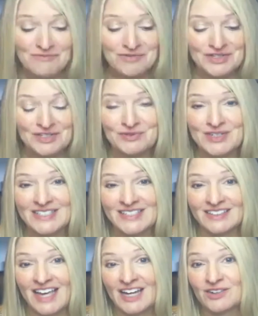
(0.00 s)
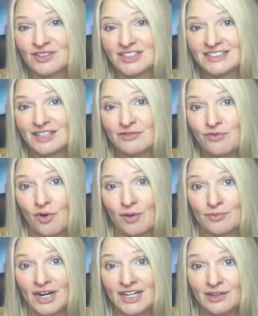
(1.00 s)
for this week's Atlanta Real Estate
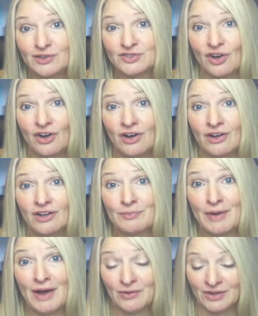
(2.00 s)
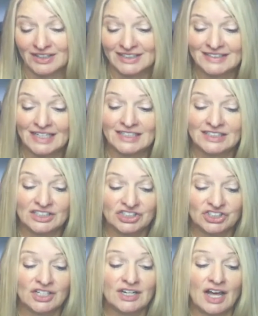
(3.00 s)
Forum Radio's All About Real Estate
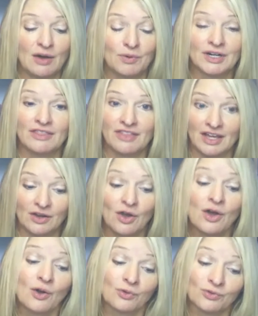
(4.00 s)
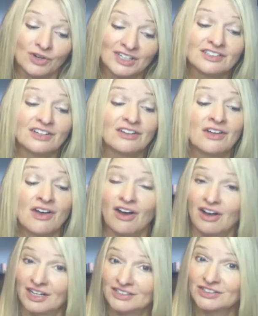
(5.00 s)
edition. I want to thank Russell
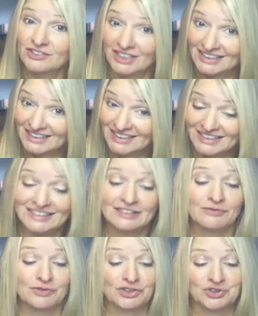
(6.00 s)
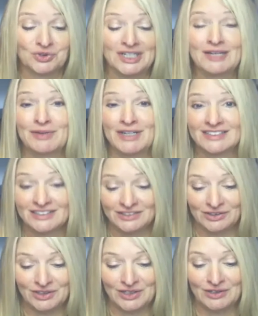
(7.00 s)
Ausseresses for joining me in
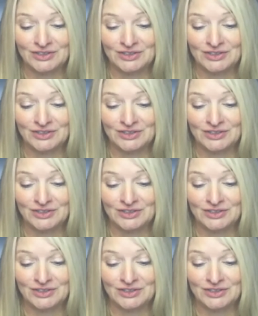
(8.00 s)
studio